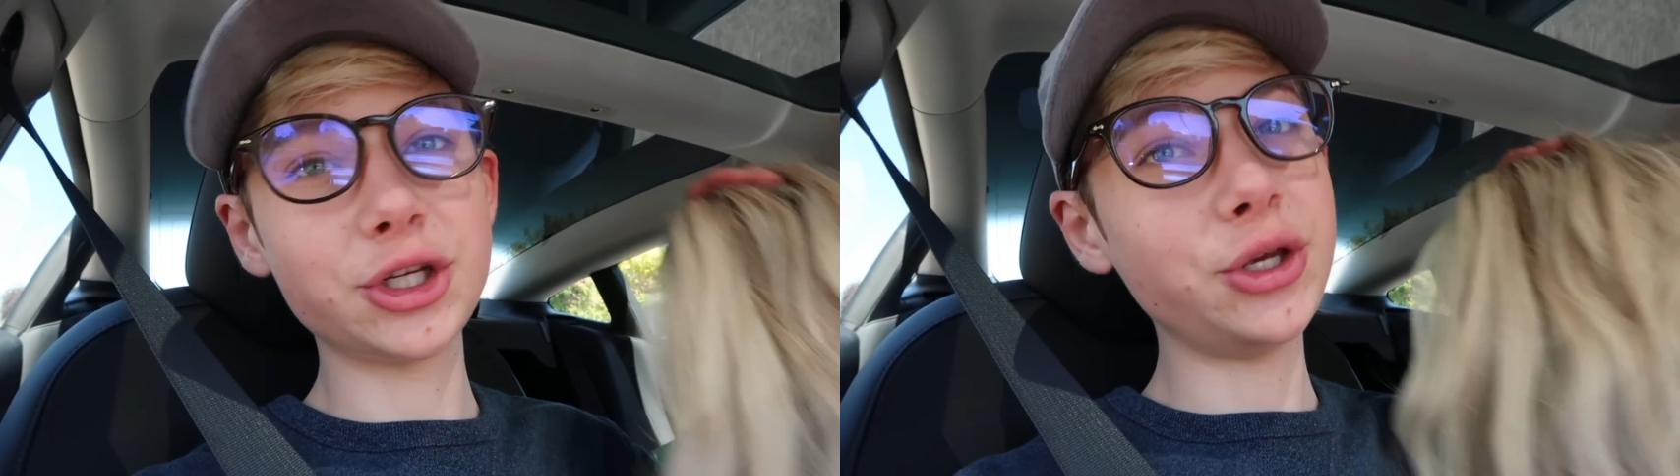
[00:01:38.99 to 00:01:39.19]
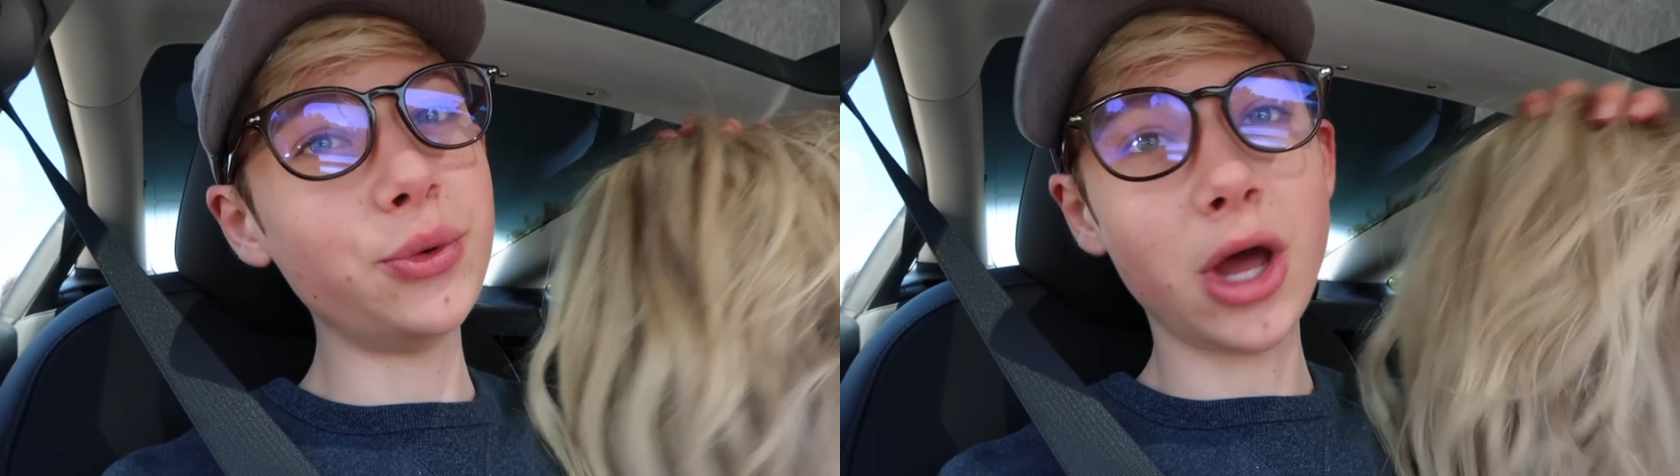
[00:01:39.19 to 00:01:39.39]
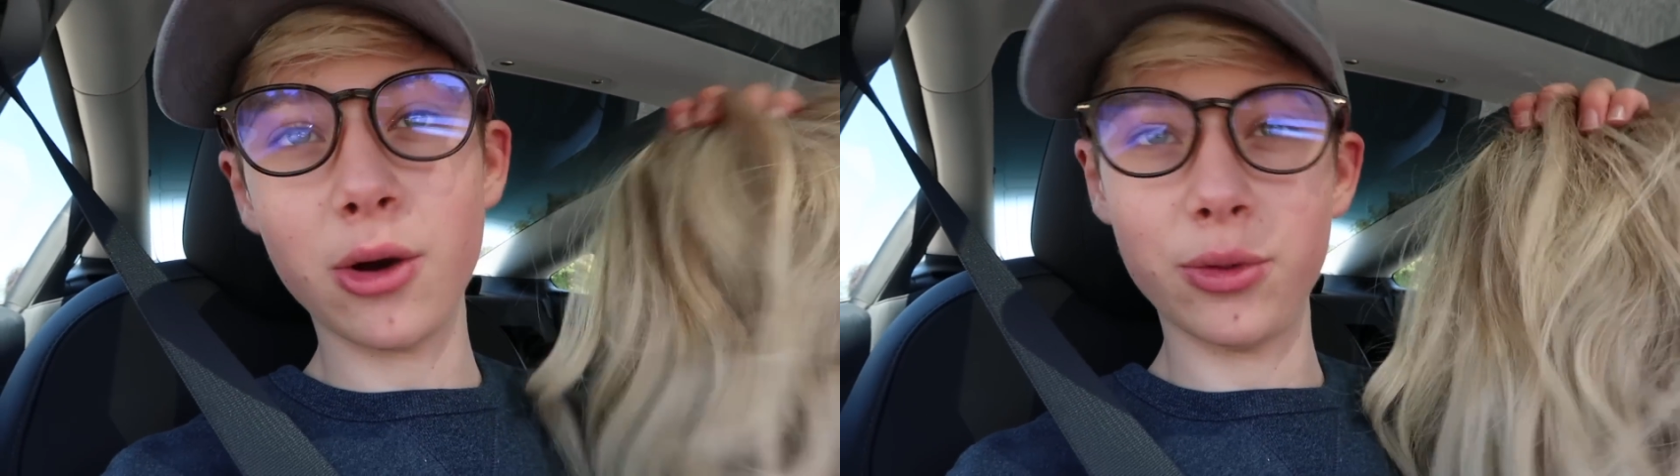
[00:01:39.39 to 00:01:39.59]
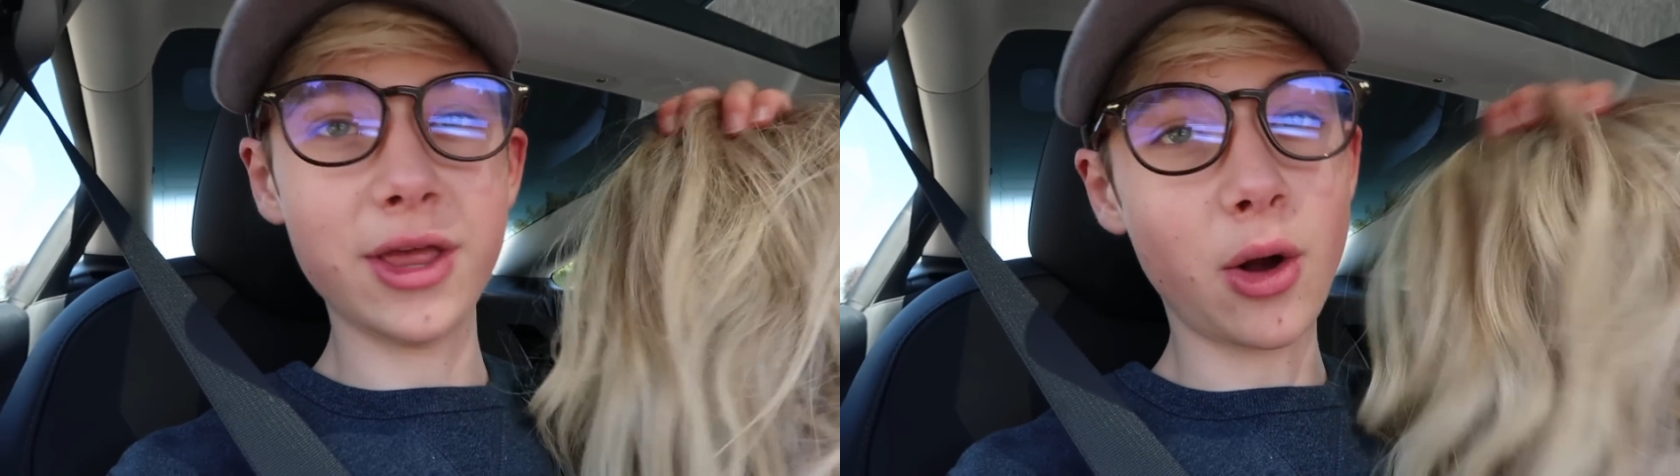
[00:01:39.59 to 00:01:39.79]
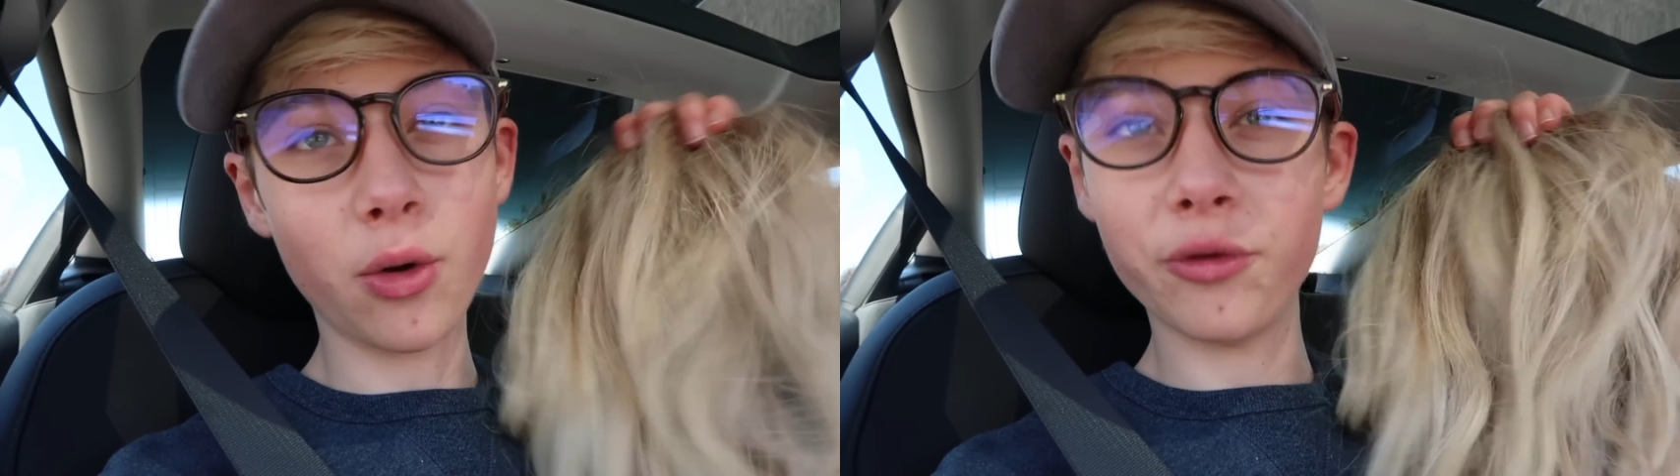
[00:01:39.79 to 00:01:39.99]
you know
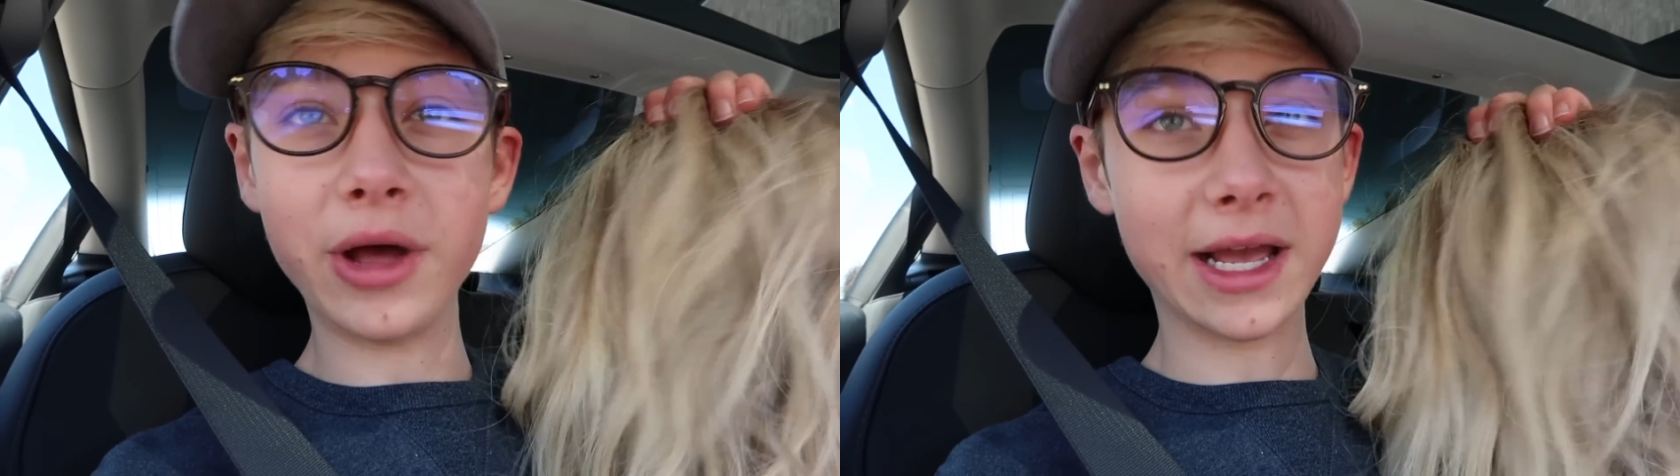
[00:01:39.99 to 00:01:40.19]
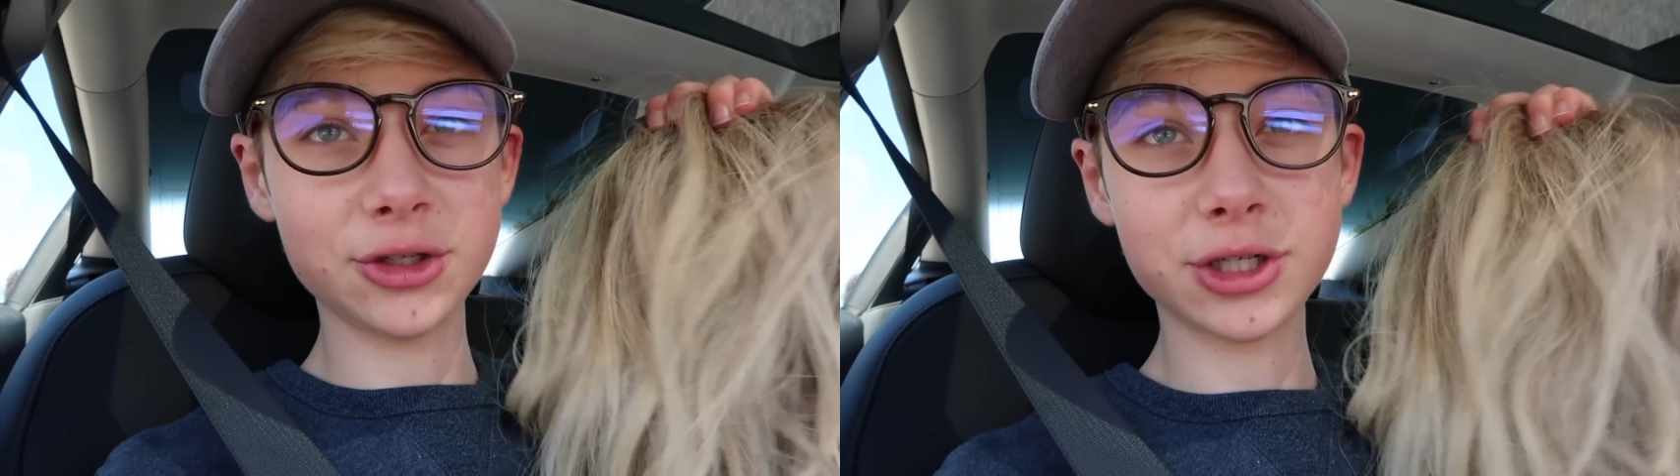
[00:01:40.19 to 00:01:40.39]
the whole fucking